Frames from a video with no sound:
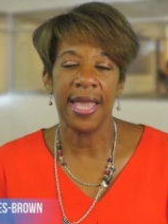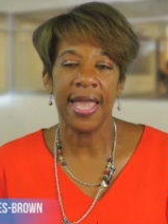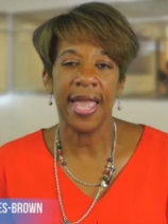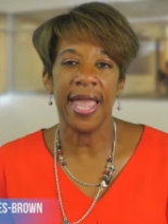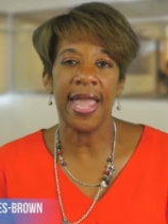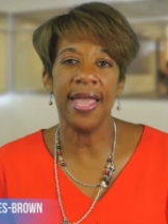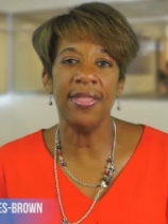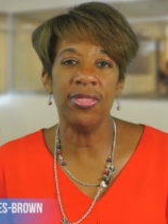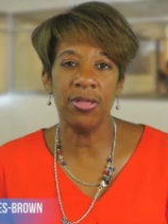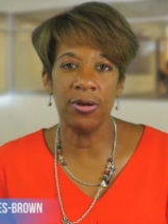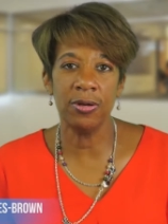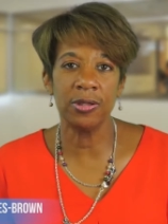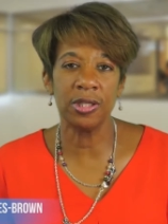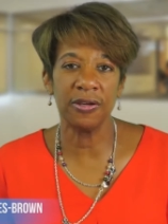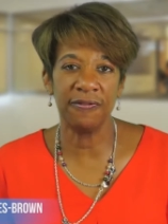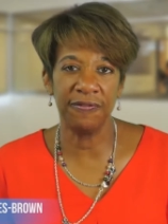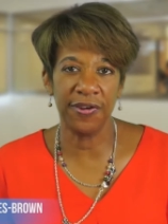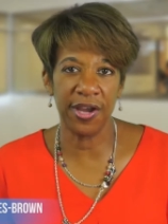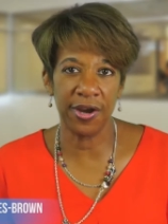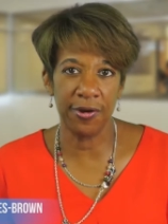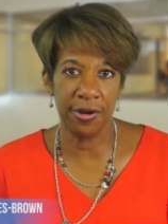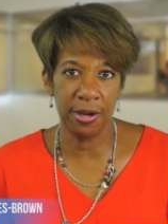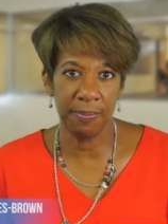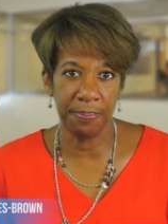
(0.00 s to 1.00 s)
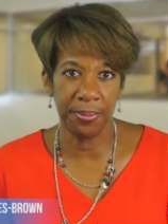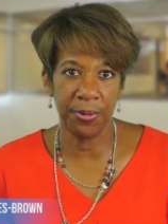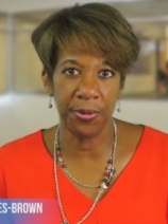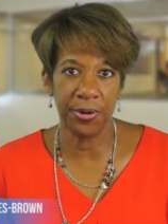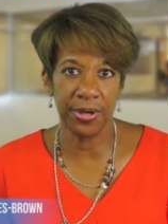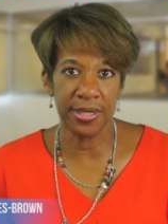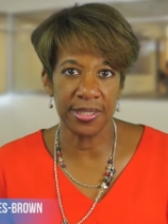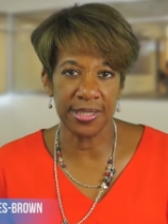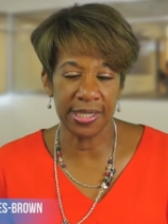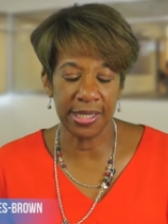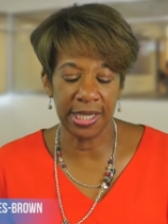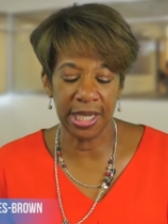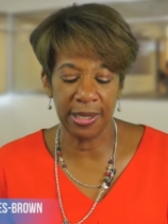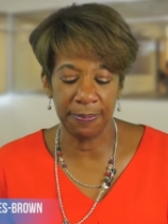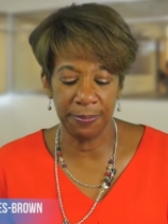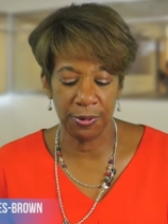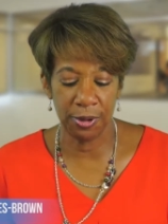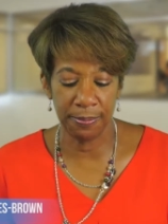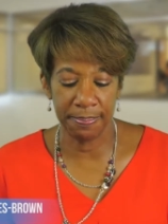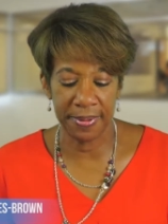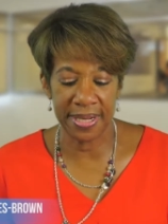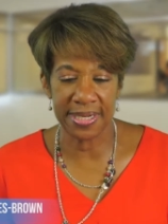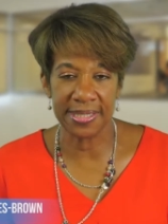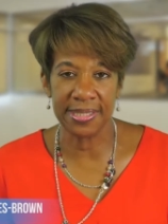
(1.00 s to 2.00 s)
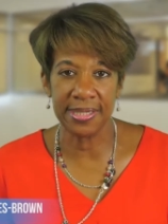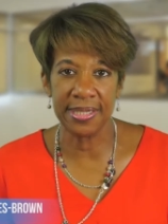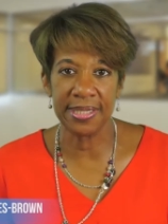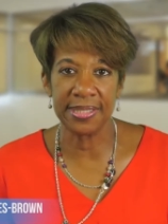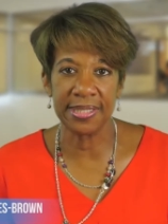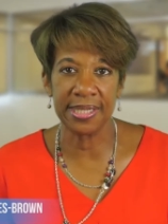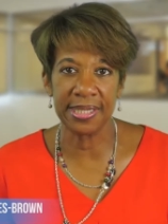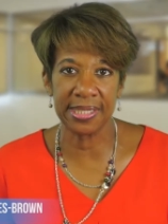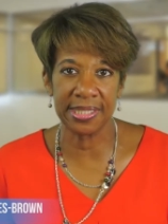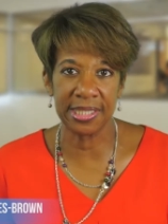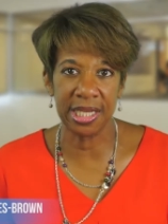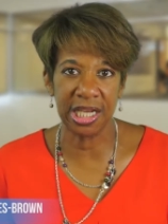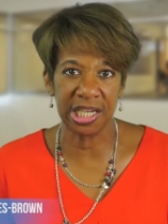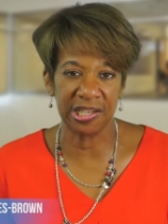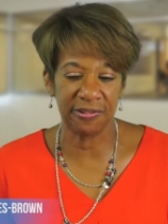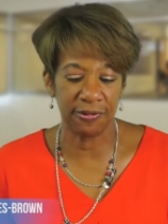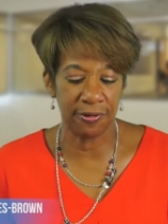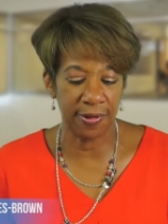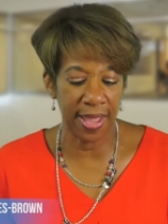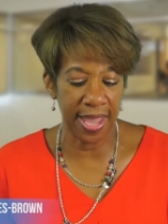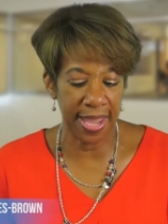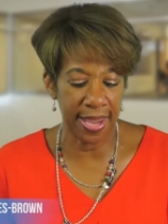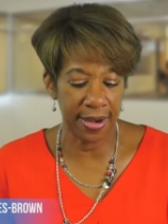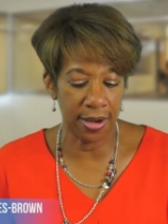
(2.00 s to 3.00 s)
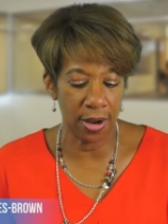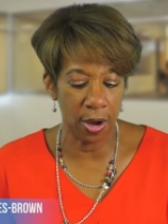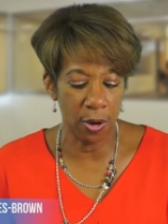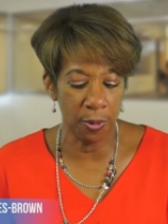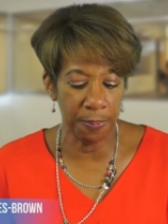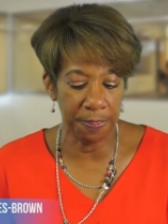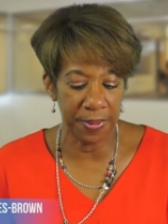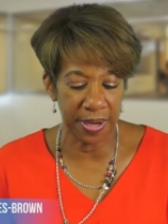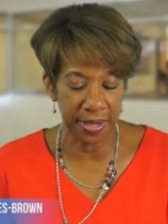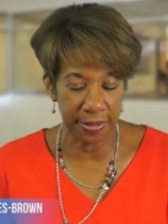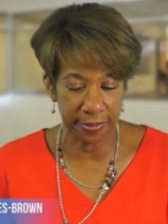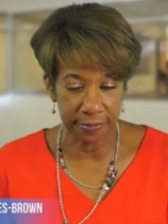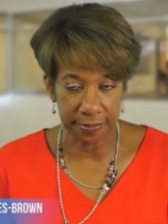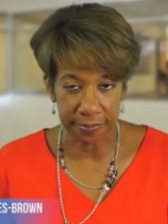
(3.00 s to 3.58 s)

and those are very important to keep your business successful and open.